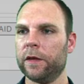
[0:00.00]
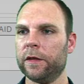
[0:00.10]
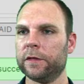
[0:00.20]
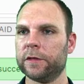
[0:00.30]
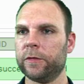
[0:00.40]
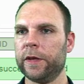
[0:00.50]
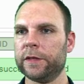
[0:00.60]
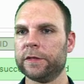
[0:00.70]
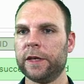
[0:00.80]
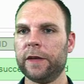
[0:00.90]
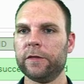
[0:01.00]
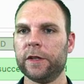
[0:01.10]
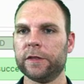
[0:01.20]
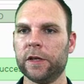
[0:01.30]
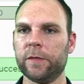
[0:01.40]
And so we hit save,
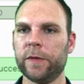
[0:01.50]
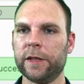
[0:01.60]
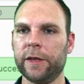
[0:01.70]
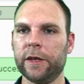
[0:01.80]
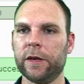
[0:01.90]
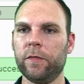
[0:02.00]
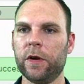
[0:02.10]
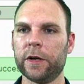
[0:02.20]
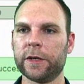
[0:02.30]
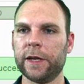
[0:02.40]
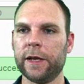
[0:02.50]
and that's automatically going to mark